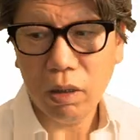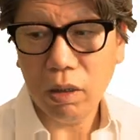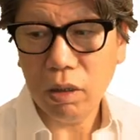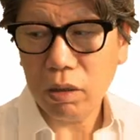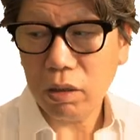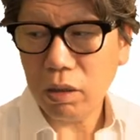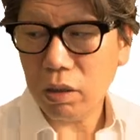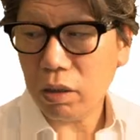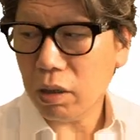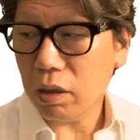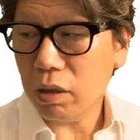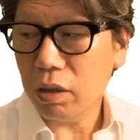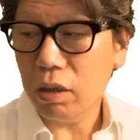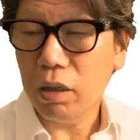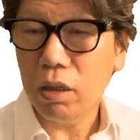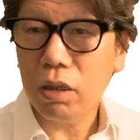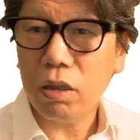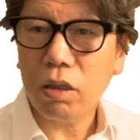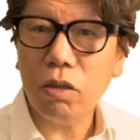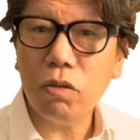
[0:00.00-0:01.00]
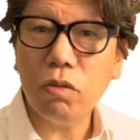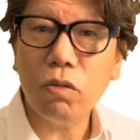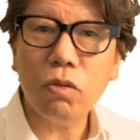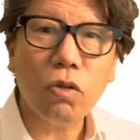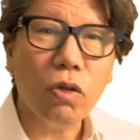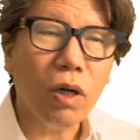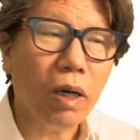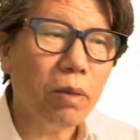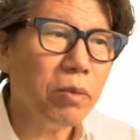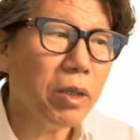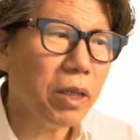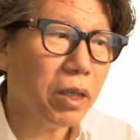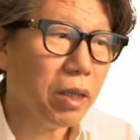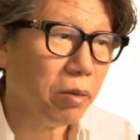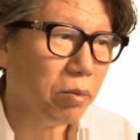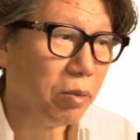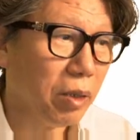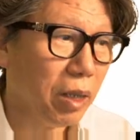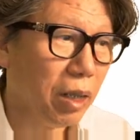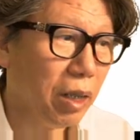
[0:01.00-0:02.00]
Therefore, you need to
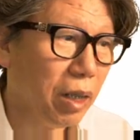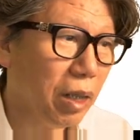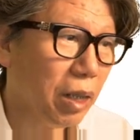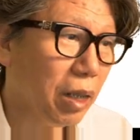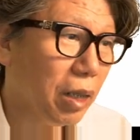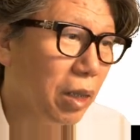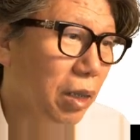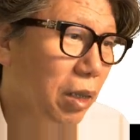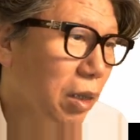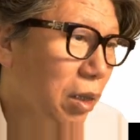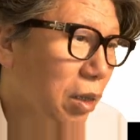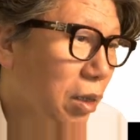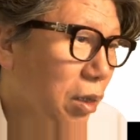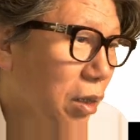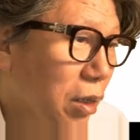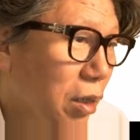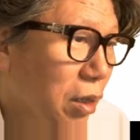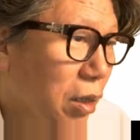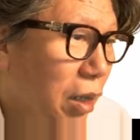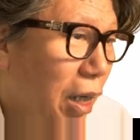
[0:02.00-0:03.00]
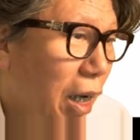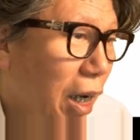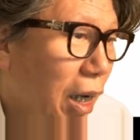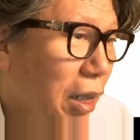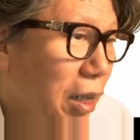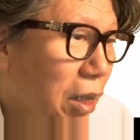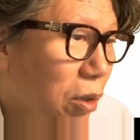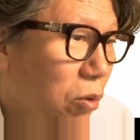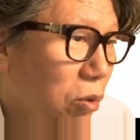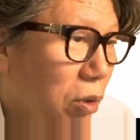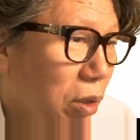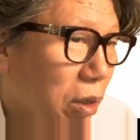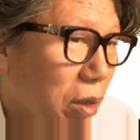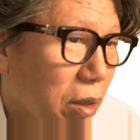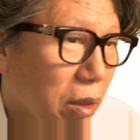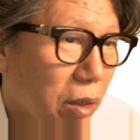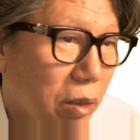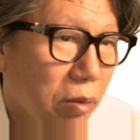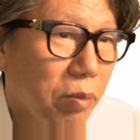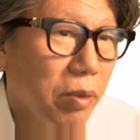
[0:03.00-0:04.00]
consider the relative movement of the maxillary
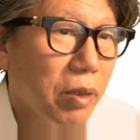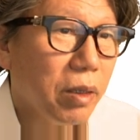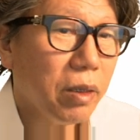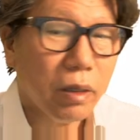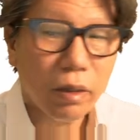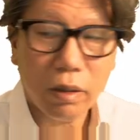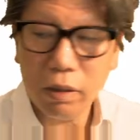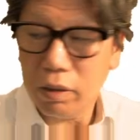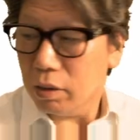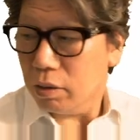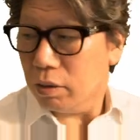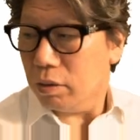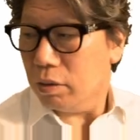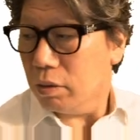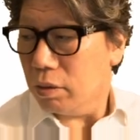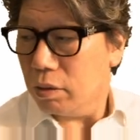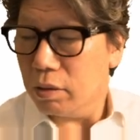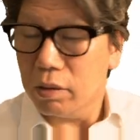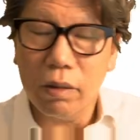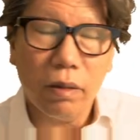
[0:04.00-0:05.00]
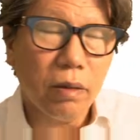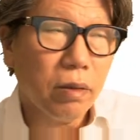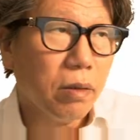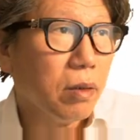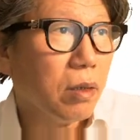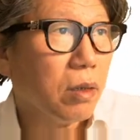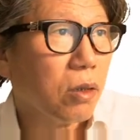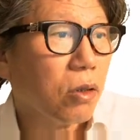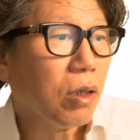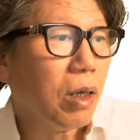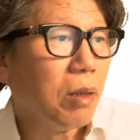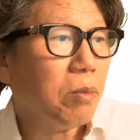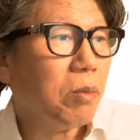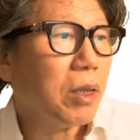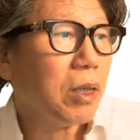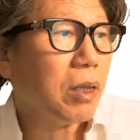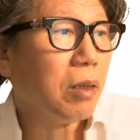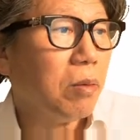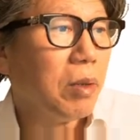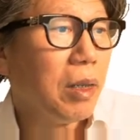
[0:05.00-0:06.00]
holding cusp on the mandibular
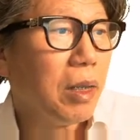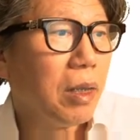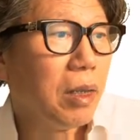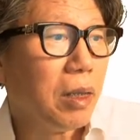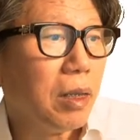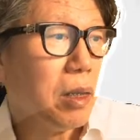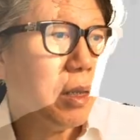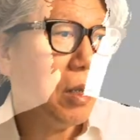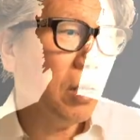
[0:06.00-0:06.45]
occlusal plane.